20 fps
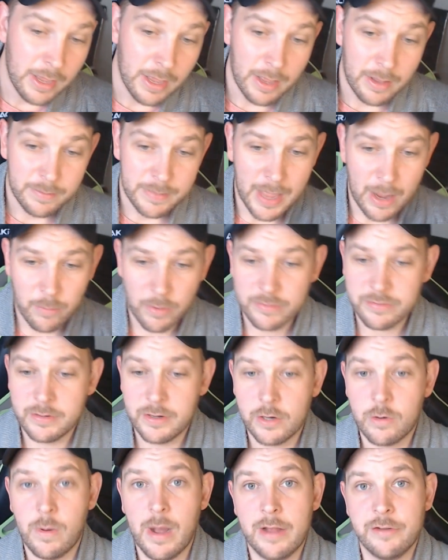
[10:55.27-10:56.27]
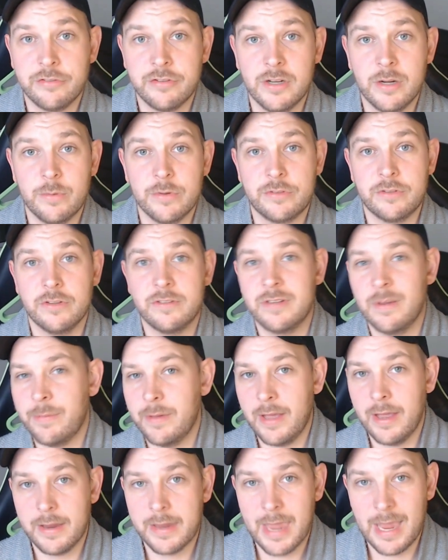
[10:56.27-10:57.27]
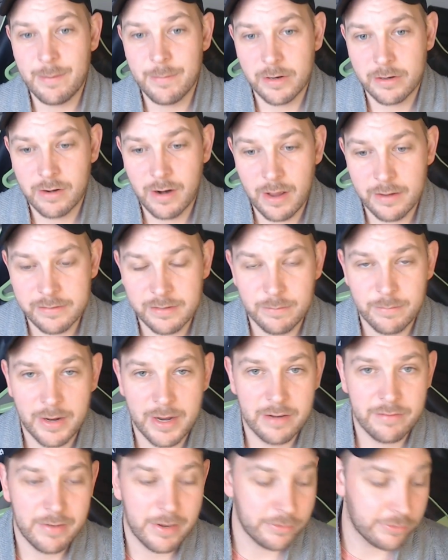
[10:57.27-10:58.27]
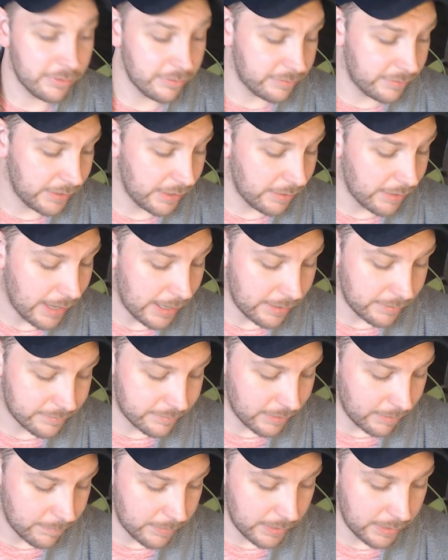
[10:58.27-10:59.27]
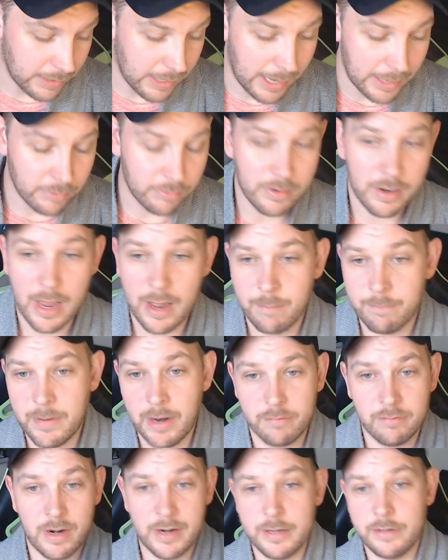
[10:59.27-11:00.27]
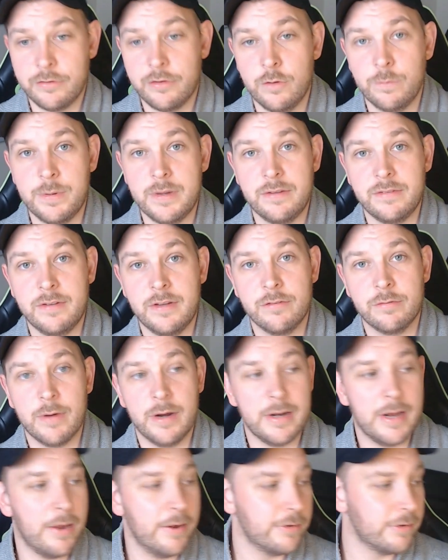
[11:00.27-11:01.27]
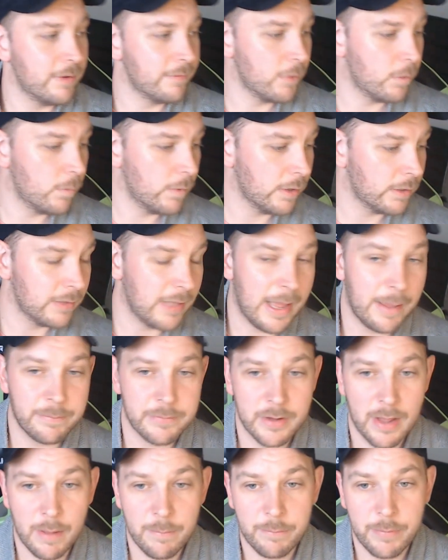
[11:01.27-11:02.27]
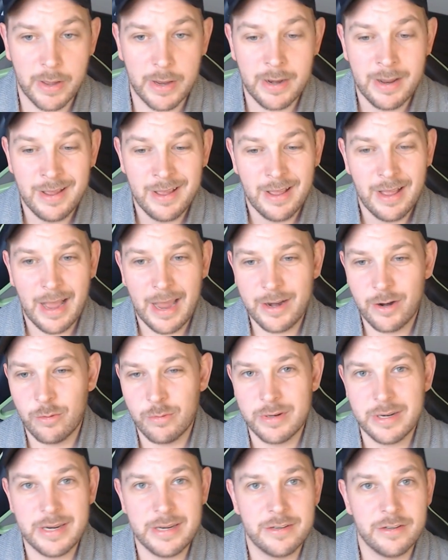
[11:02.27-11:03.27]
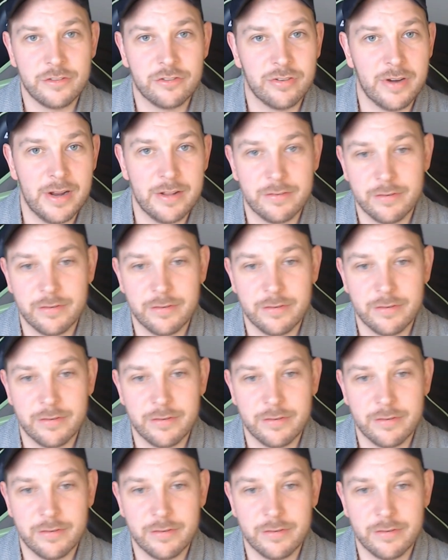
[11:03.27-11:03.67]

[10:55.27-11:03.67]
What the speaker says: that wasn't a question. It was just something I came across in my adventures here. And it's something I'm not running two PCs right now. I do have a work laptop, but I don't need to transfer